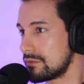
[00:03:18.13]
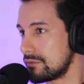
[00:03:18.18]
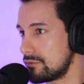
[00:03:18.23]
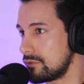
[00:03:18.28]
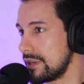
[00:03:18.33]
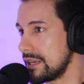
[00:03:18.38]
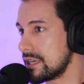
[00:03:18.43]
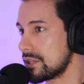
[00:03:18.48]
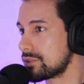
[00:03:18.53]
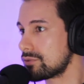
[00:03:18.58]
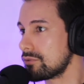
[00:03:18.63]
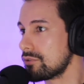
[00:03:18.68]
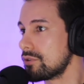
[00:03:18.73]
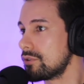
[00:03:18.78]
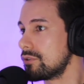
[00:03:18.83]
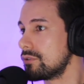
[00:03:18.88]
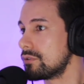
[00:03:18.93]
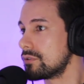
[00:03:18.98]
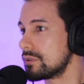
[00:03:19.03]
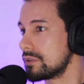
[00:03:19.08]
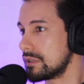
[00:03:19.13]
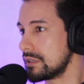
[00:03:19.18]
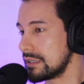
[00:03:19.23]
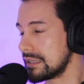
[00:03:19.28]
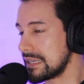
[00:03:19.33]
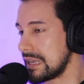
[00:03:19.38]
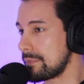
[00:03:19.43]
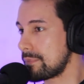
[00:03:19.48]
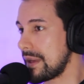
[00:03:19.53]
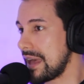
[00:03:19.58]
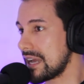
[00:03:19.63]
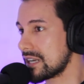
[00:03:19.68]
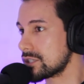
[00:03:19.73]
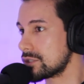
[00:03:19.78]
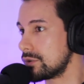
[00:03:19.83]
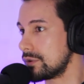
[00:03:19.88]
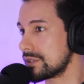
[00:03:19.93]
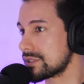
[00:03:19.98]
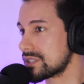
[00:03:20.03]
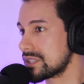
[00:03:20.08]
read it through, get back
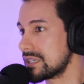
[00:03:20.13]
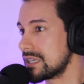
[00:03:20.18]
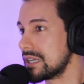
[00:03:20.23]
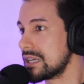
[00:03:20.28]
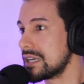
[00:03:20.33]
to us.